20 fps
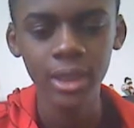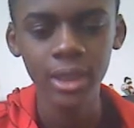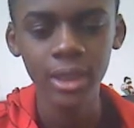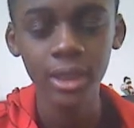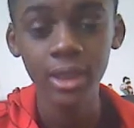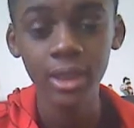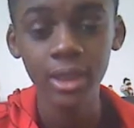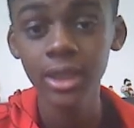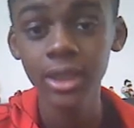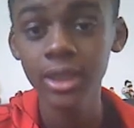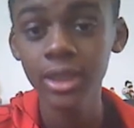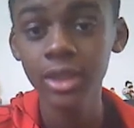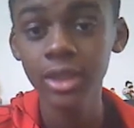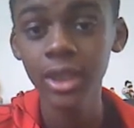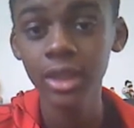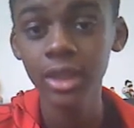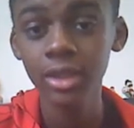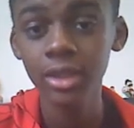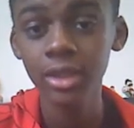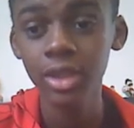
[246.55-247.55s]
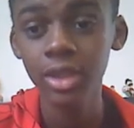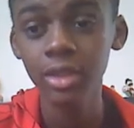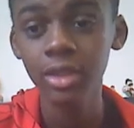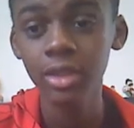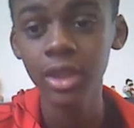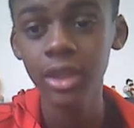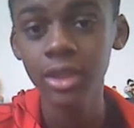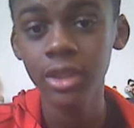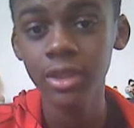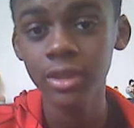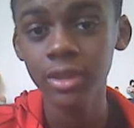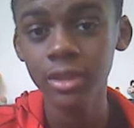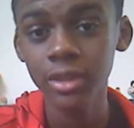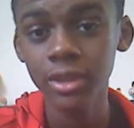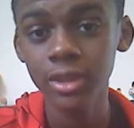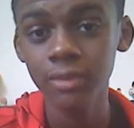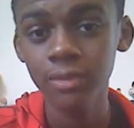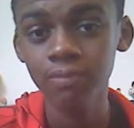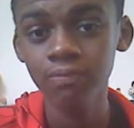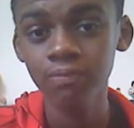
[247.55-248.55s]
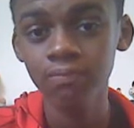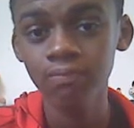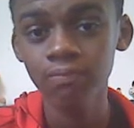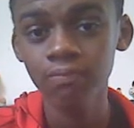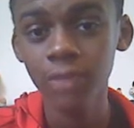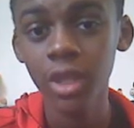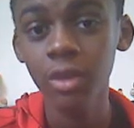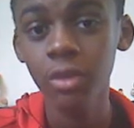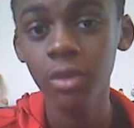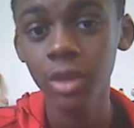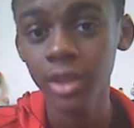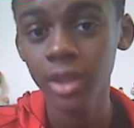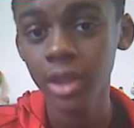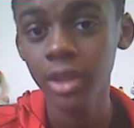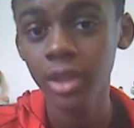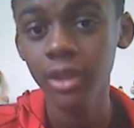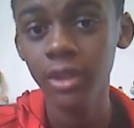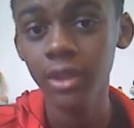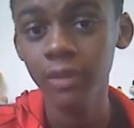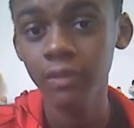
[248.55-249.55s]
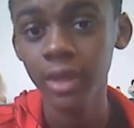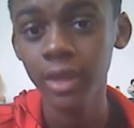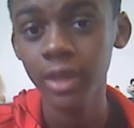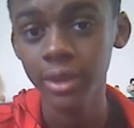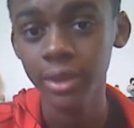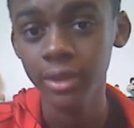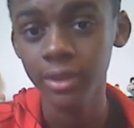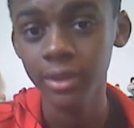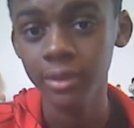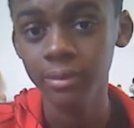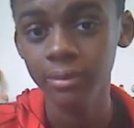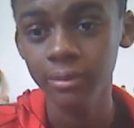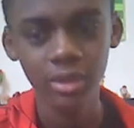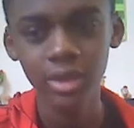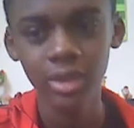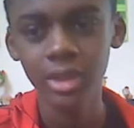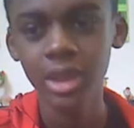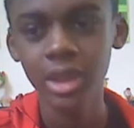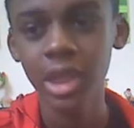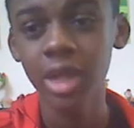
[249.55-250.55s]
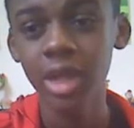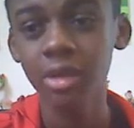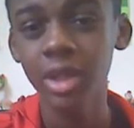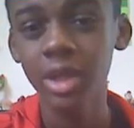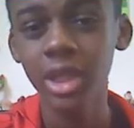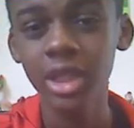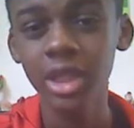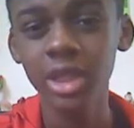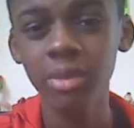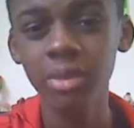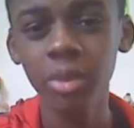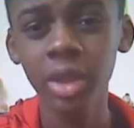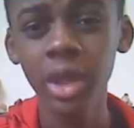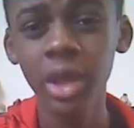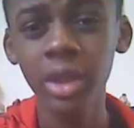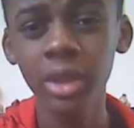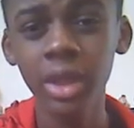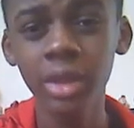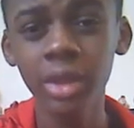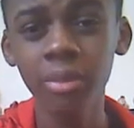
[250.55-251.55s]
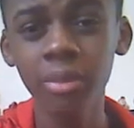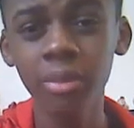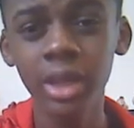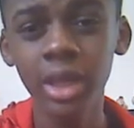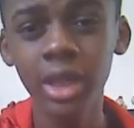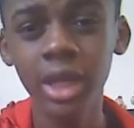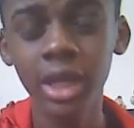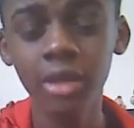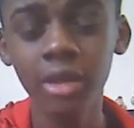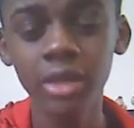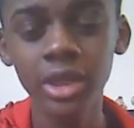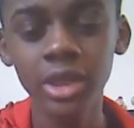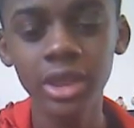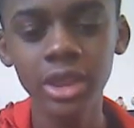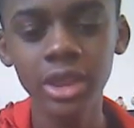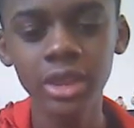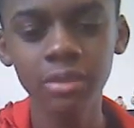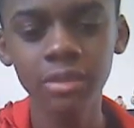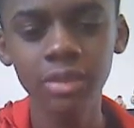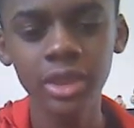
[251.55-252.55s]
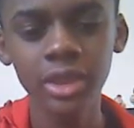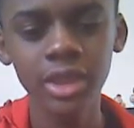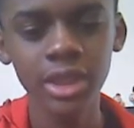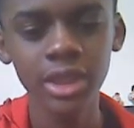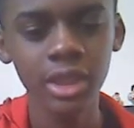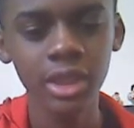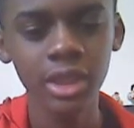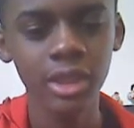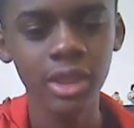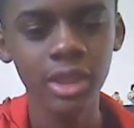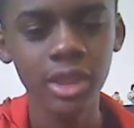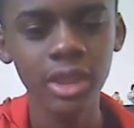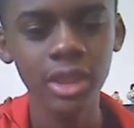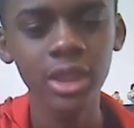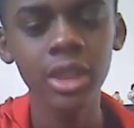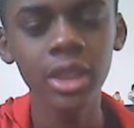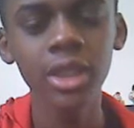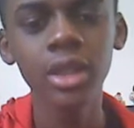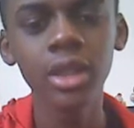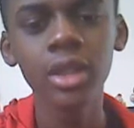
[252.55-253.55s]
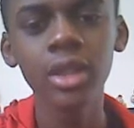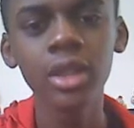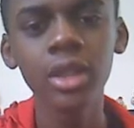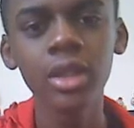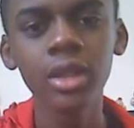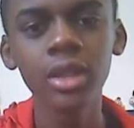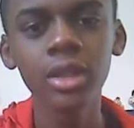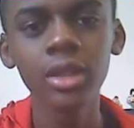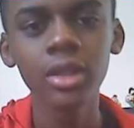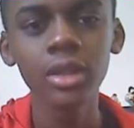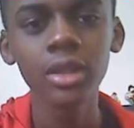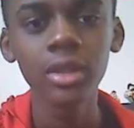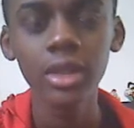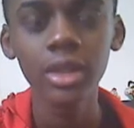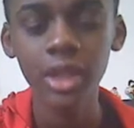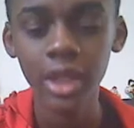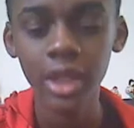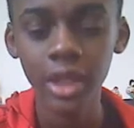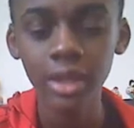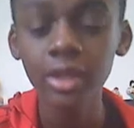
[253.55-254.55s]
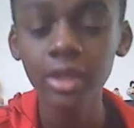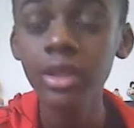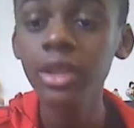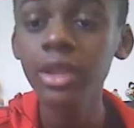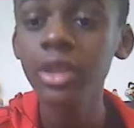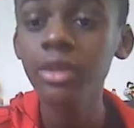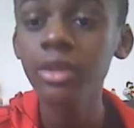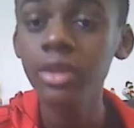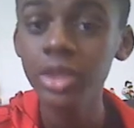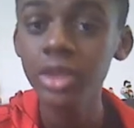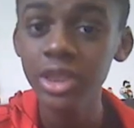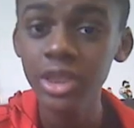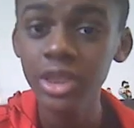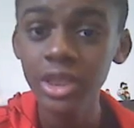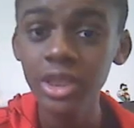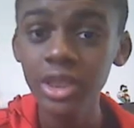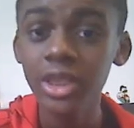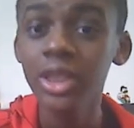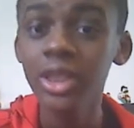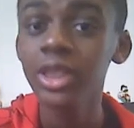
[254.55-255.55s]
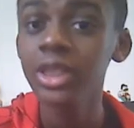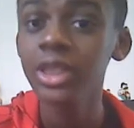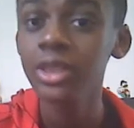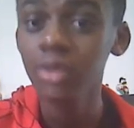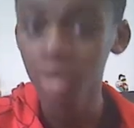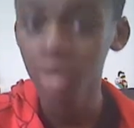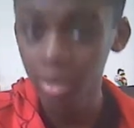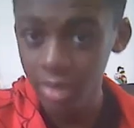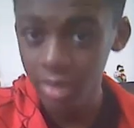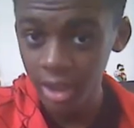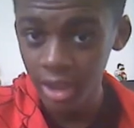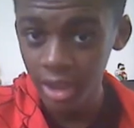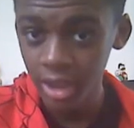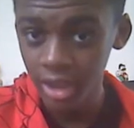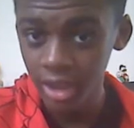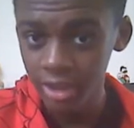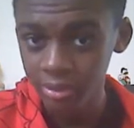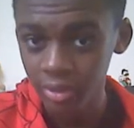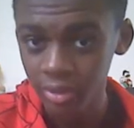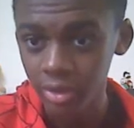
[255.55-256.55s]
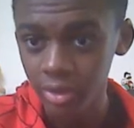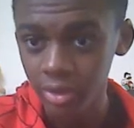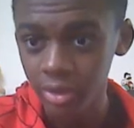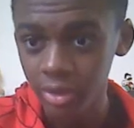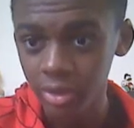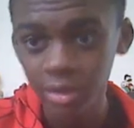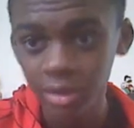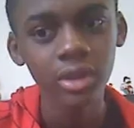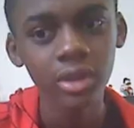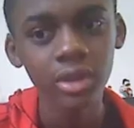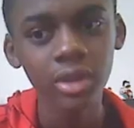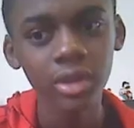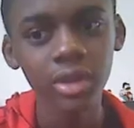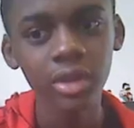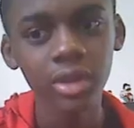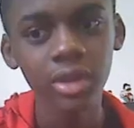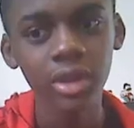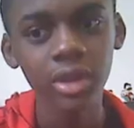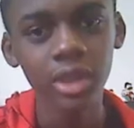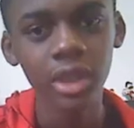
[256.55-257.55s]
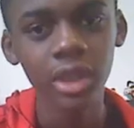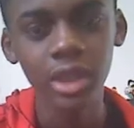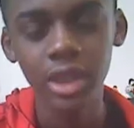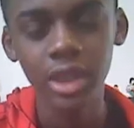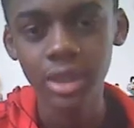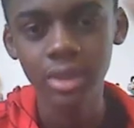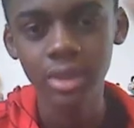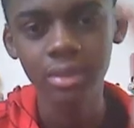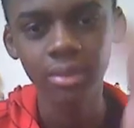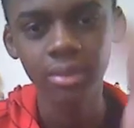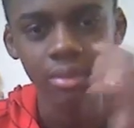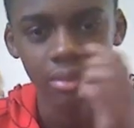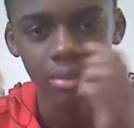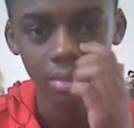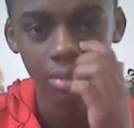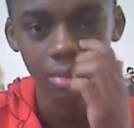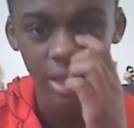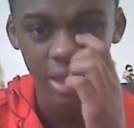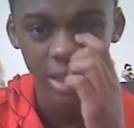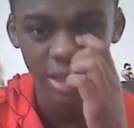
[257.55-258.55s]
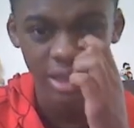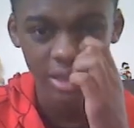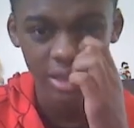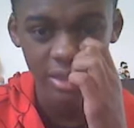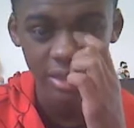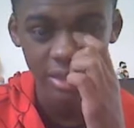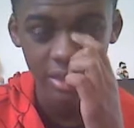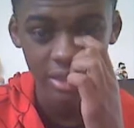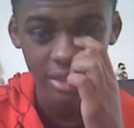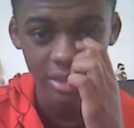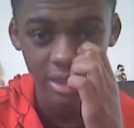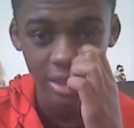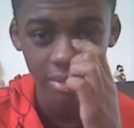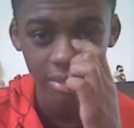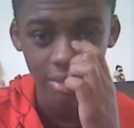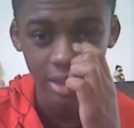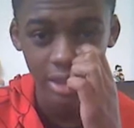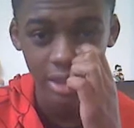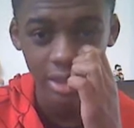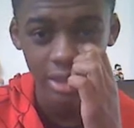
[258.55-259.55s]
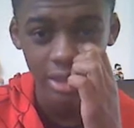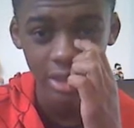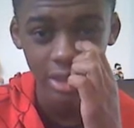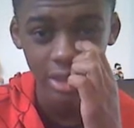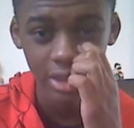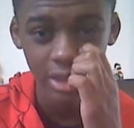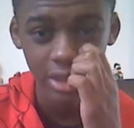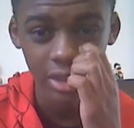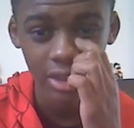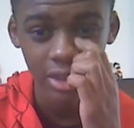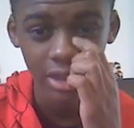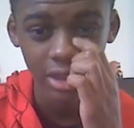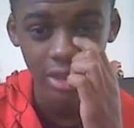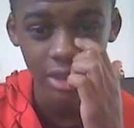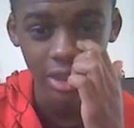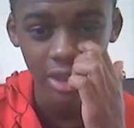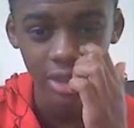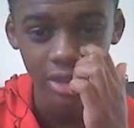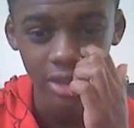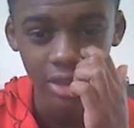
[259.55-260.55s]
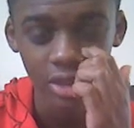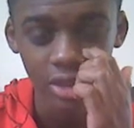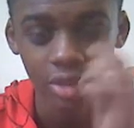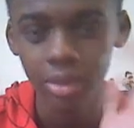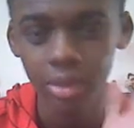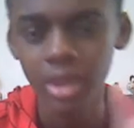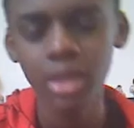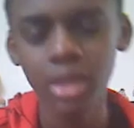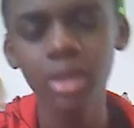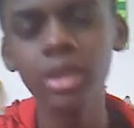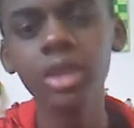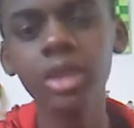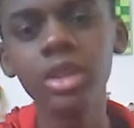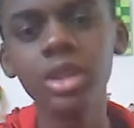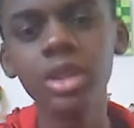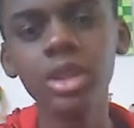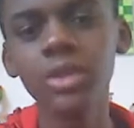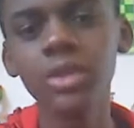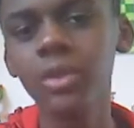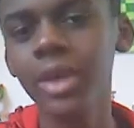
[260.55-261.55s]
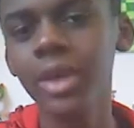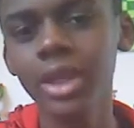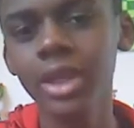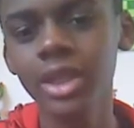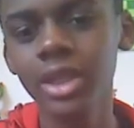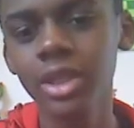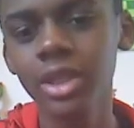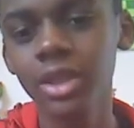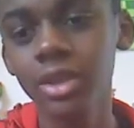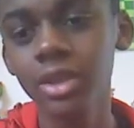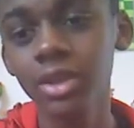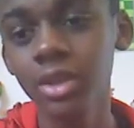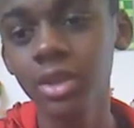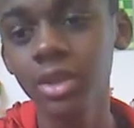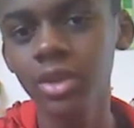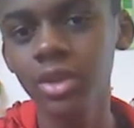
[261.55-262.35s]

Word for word: this is how the show ends with a cliffhanger. I'll not spoil it, but I'll just simply say this. The character you will see is Norman Osborn. And he's blonde. He's not blonde in the entire show, but just watch it, you, you'll